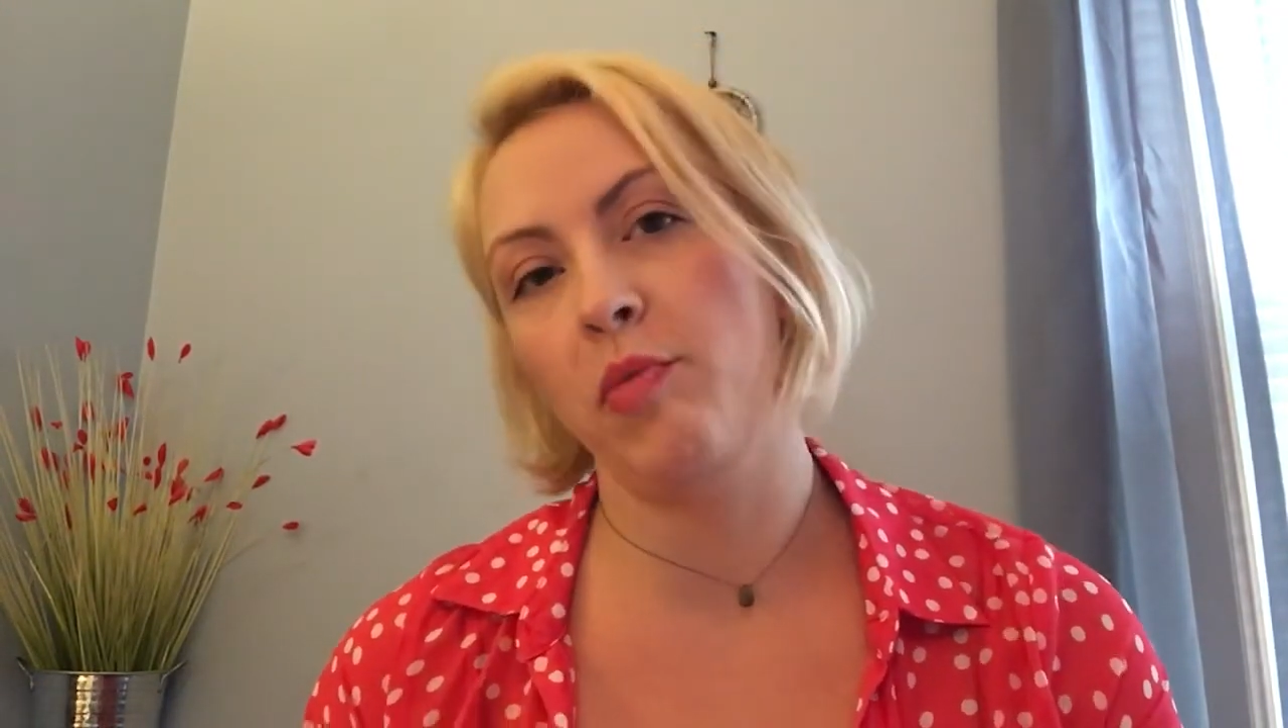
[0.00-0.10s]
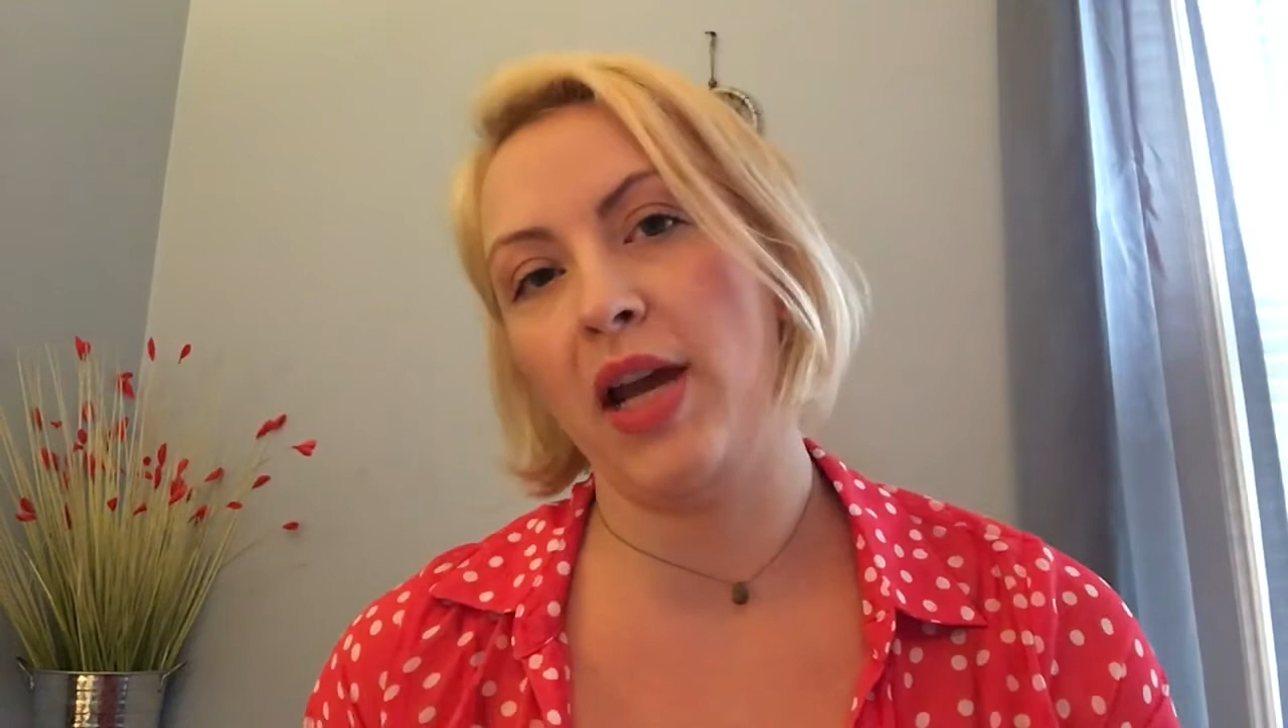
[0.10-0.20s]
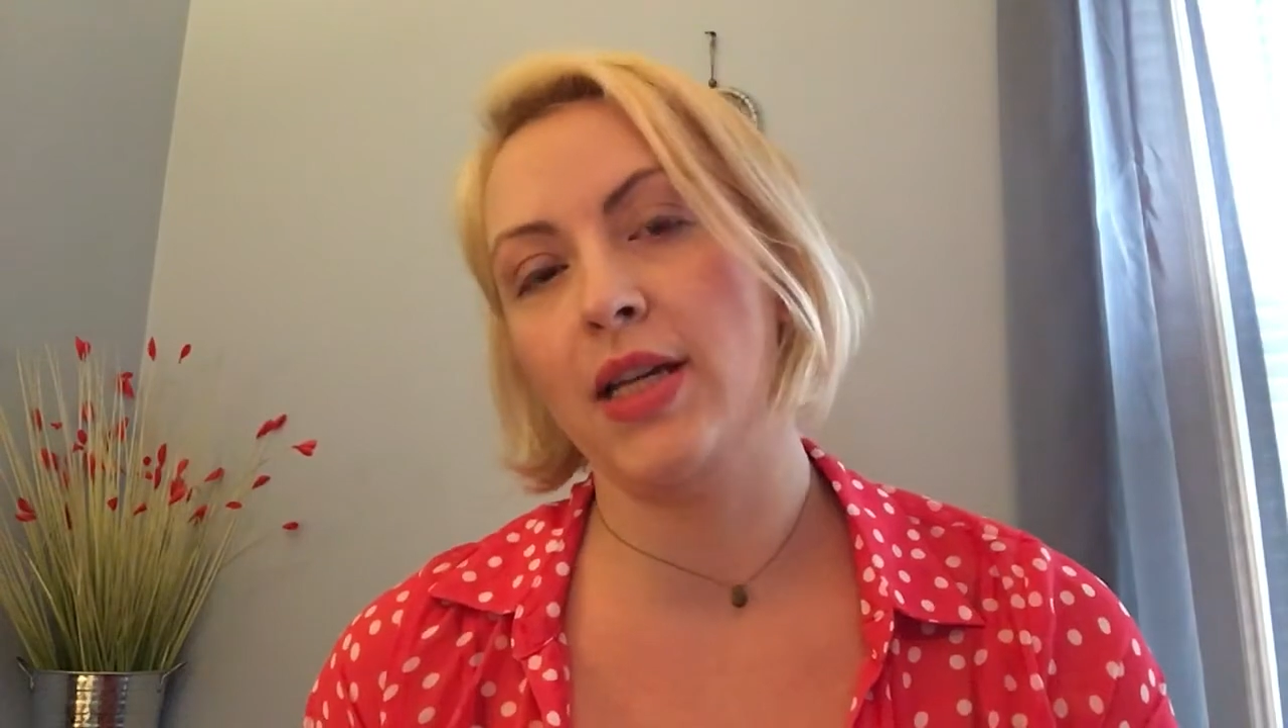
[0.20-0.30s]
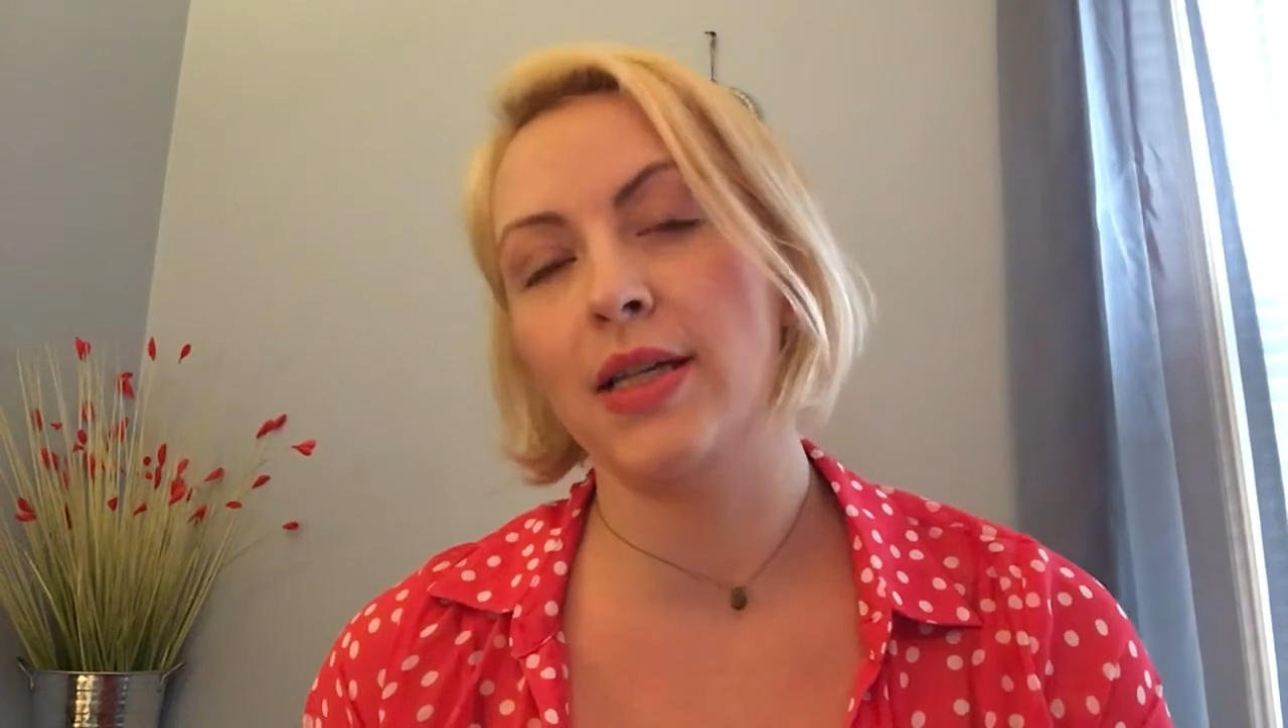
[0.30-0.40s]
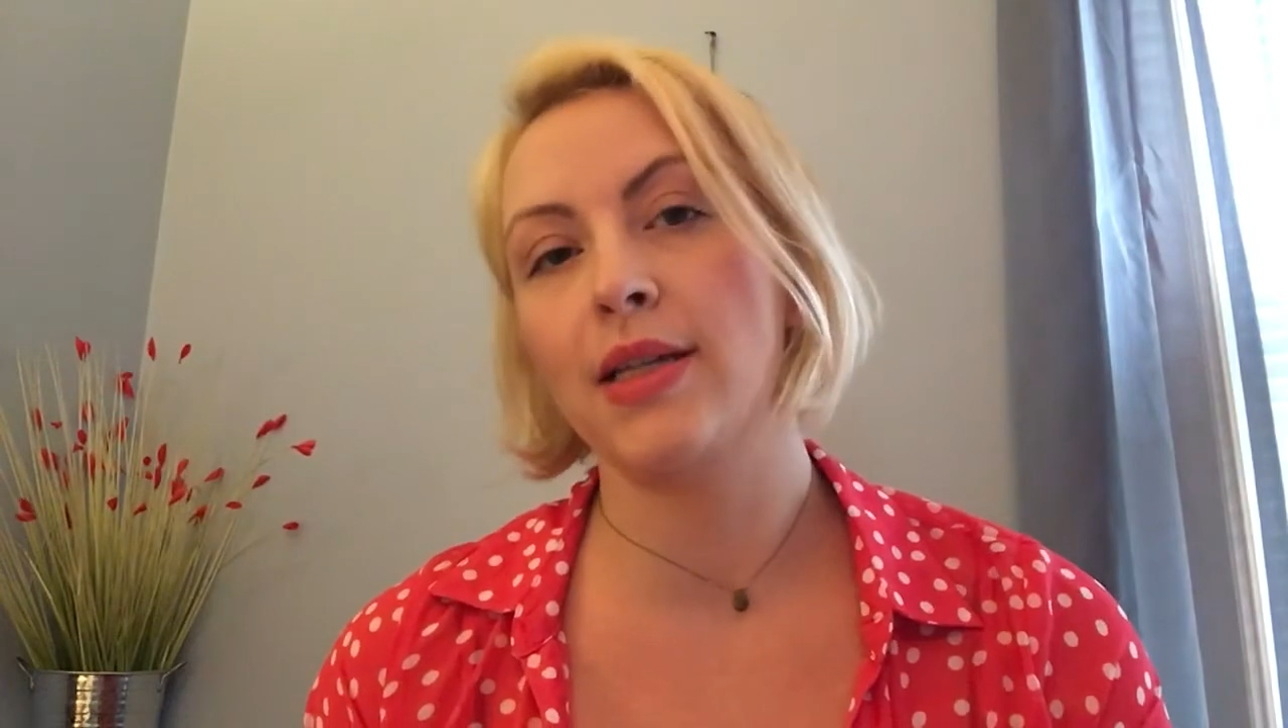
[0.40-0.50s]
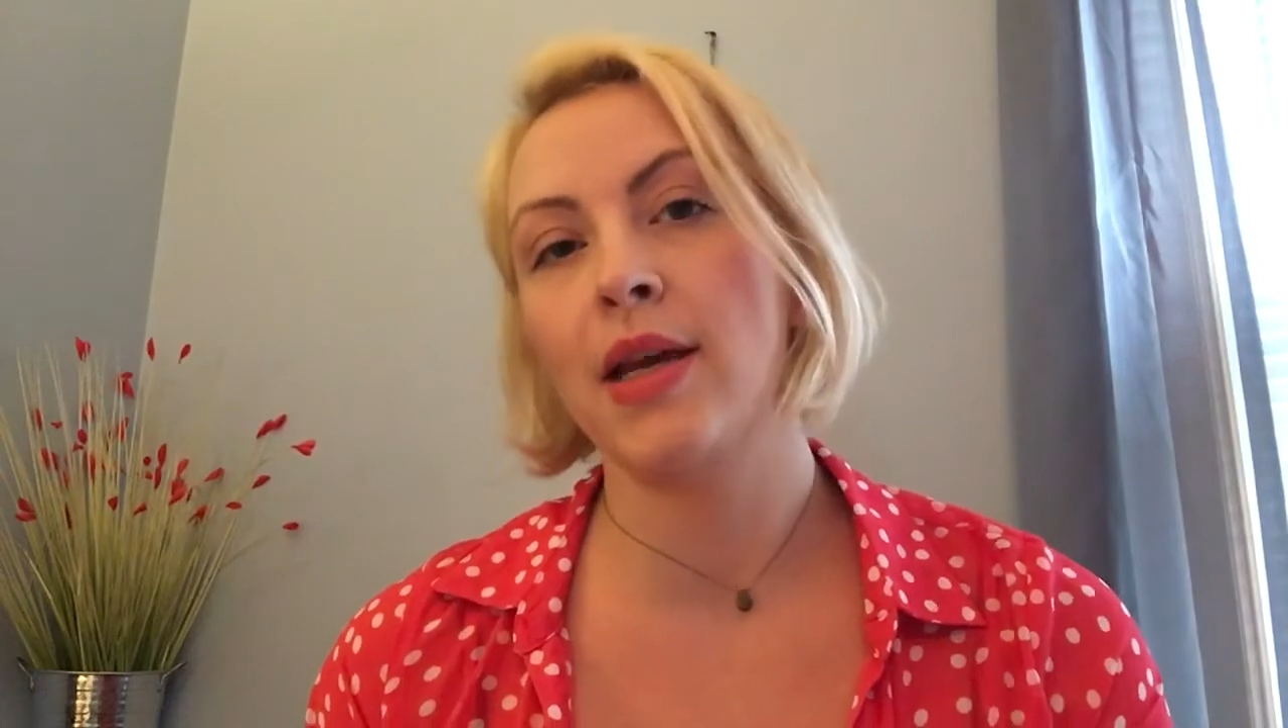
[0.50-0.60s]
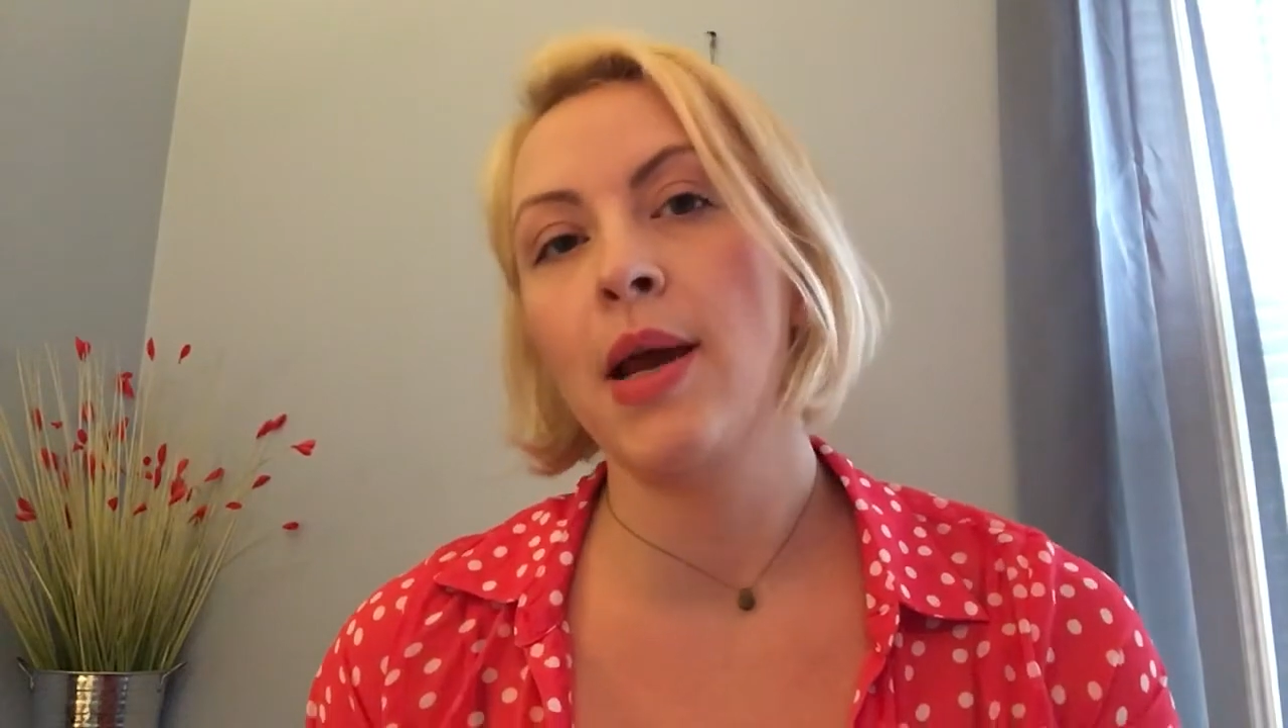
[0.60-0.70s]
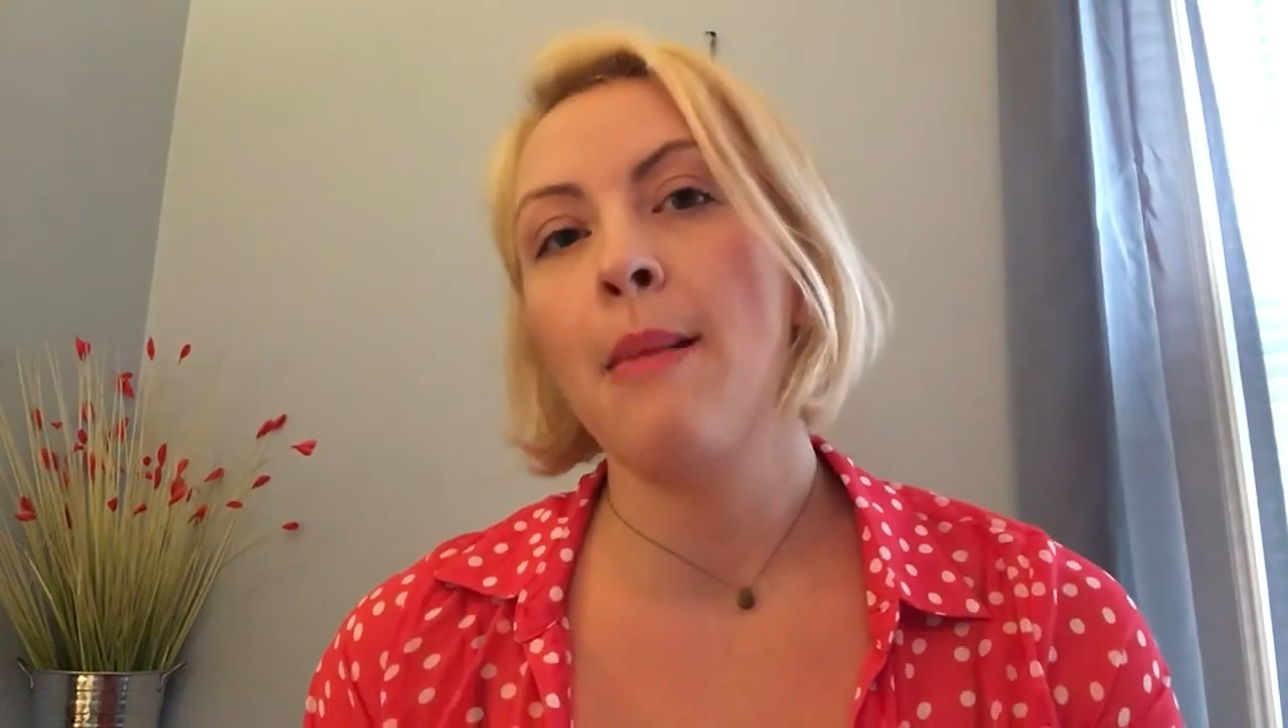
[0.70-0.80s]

based,